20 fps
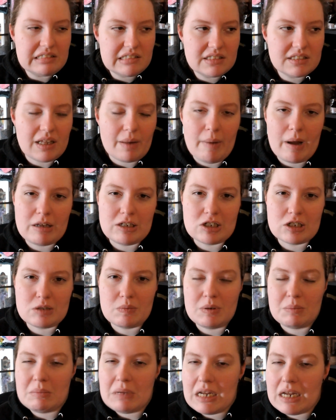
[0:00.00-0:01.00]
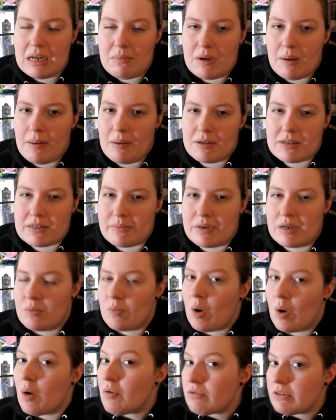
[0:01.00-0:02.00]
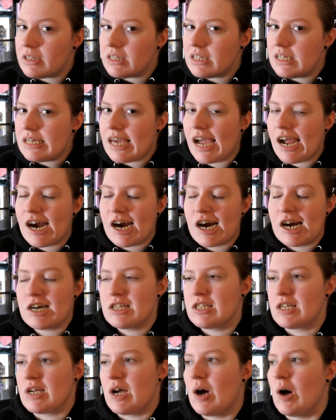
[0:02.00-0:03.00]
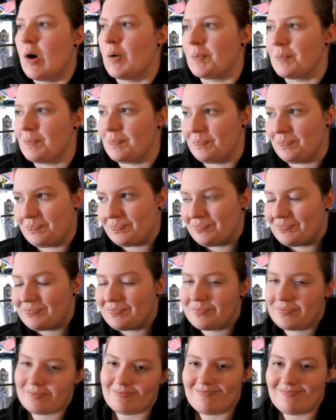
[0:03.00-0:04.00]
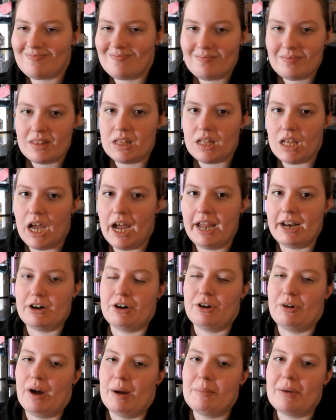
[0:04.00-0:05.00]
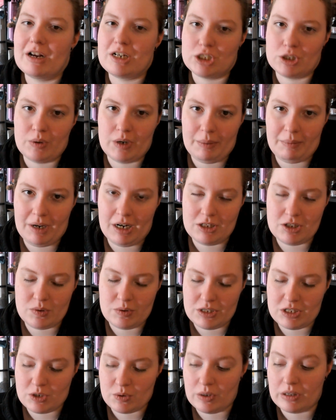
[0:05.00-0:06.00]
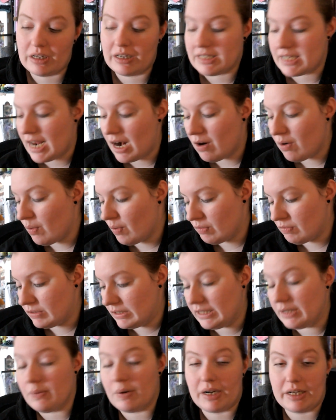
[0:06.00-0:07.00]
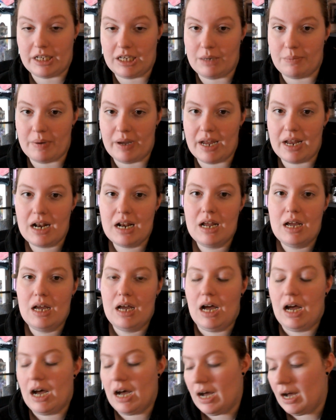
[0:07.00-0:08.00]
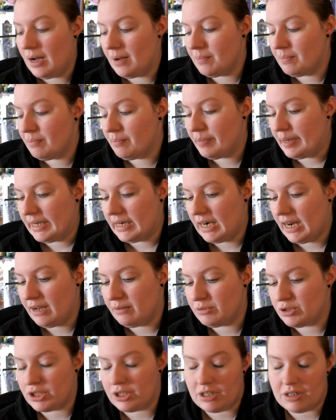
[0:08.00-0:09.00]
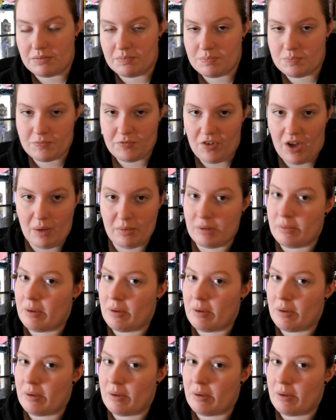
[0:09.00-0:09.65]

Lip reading: That might just be me. Maybe somebody won't really care, so I don't know. I'm not sure what I'm going to do with this quilt because I don't really want to keep it, but I'm sure family